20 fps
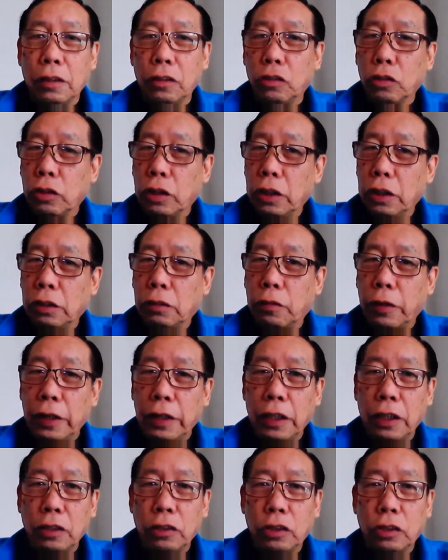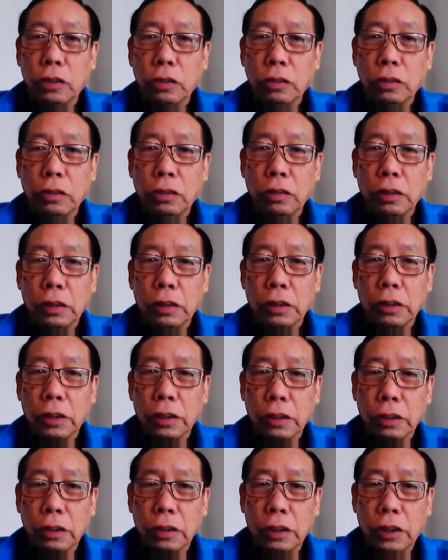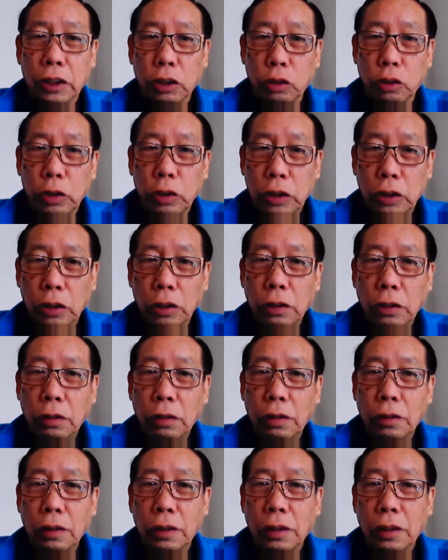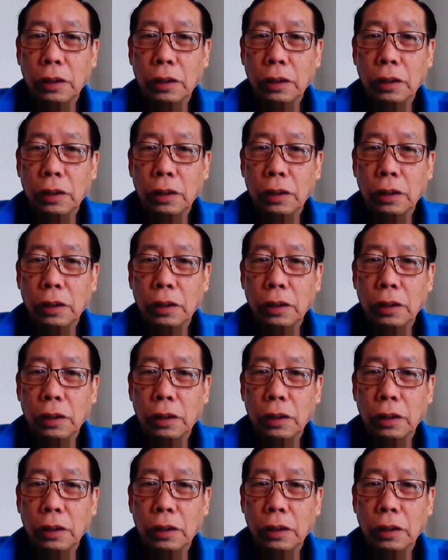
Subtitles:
in today's financial situation,